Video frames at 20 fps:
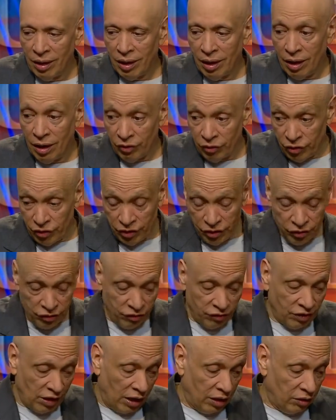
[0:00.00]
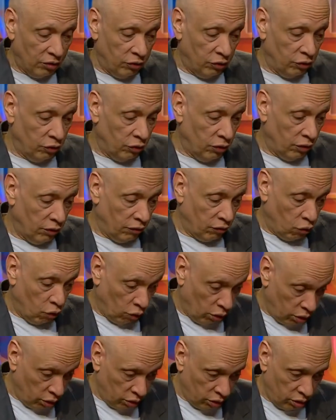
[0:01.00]
100 Years of Solitude, of
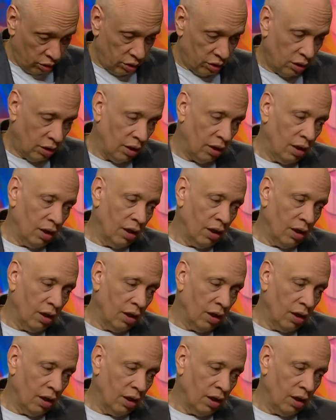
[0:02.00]
course.